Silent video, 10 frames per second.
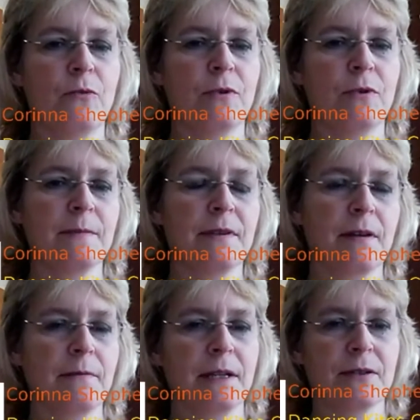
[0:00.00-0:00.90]
with some
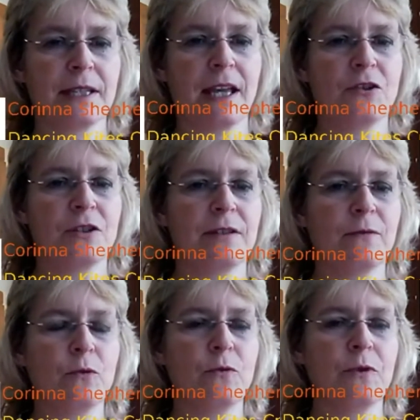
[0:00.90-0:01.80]
thumbnail sketches
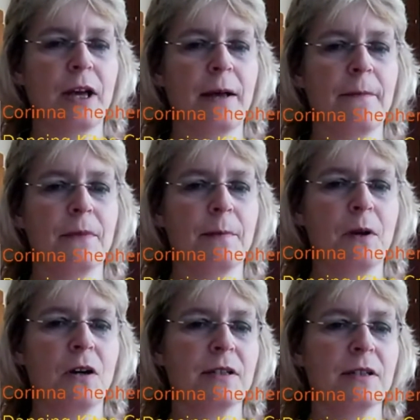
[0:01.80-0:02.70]
of all the
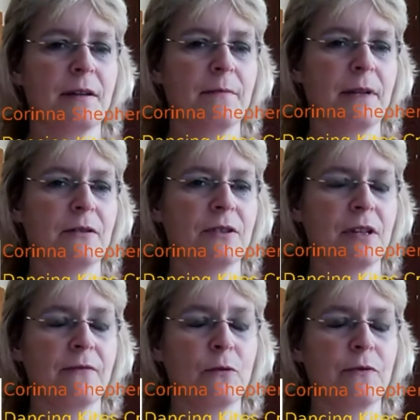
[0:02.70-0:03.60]
past
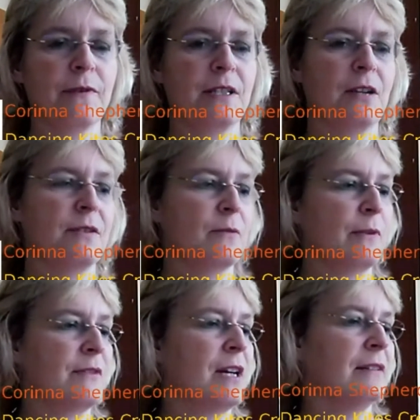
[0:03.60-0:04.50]
thumbnails of all the videos
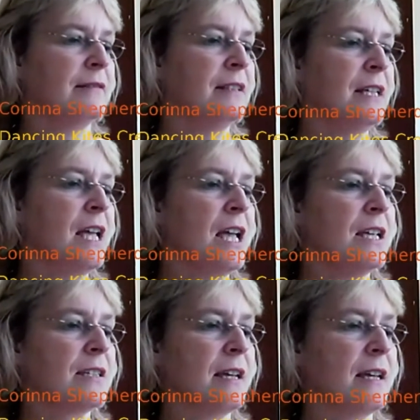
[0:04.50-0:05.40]
that we've done.
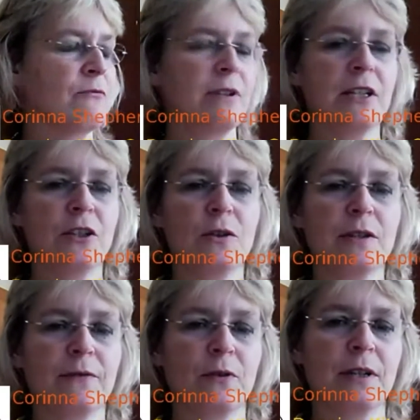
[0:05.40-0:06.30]
So that was really
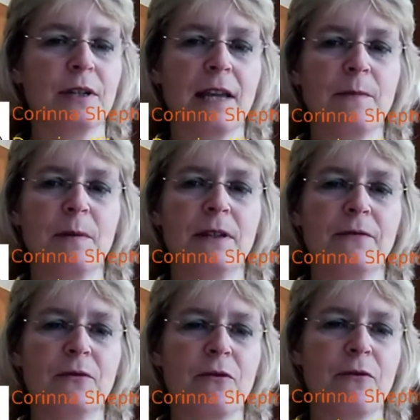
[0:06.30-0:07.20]
useful, and it gave me a bit
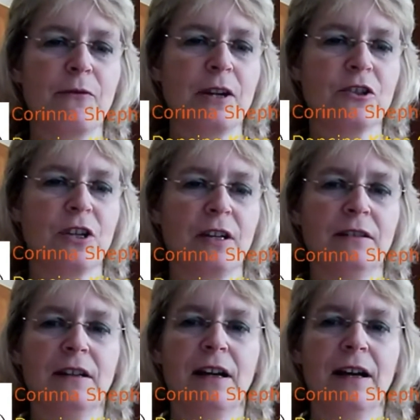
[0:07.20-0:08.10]
of a refresher
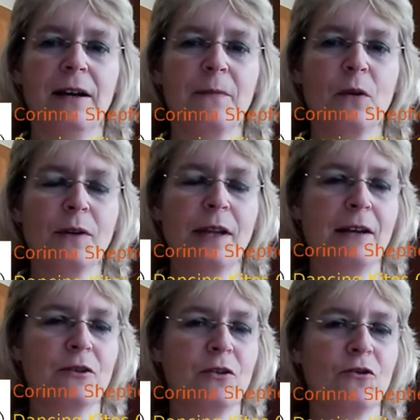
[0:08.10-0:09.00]
on how
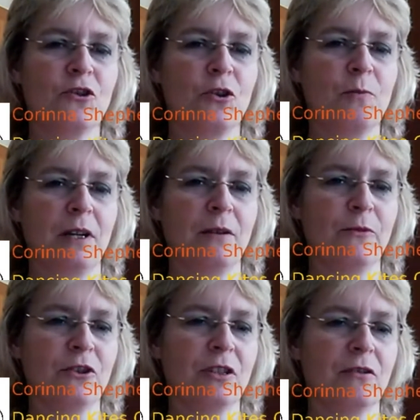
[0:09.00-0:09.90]
to use Joomla,
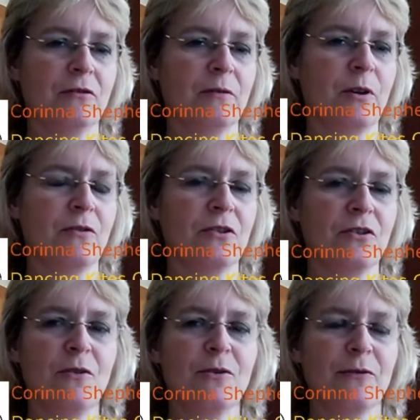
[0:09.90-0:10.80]
which is not the most
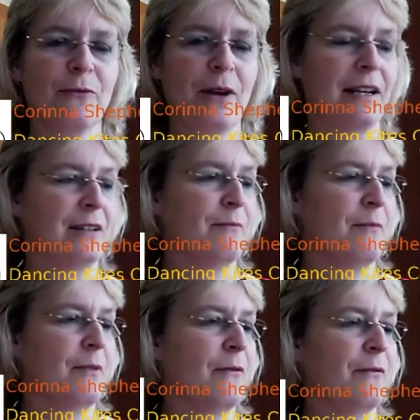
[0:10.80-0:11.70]
user-friendly
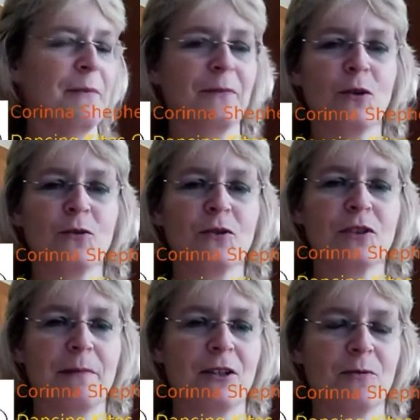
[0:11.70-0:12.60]
of
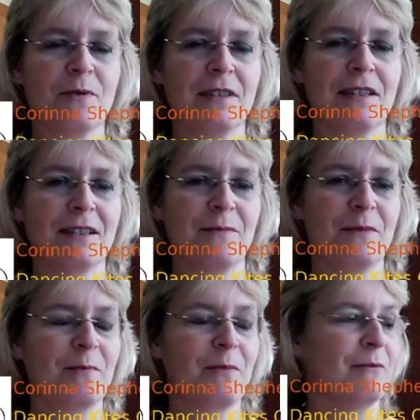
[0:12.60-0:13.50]
content management
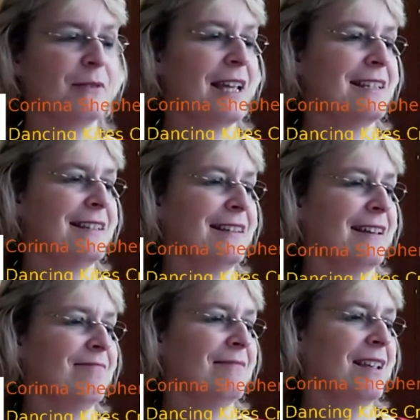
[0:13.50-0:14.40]
systems, but we're getting
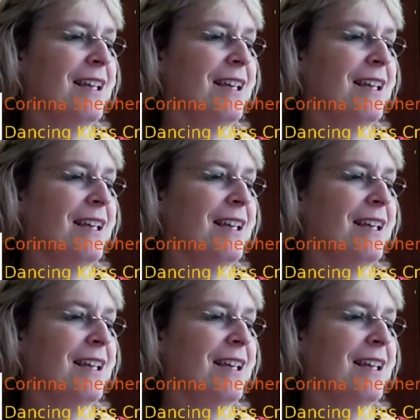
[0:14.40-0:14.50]
there.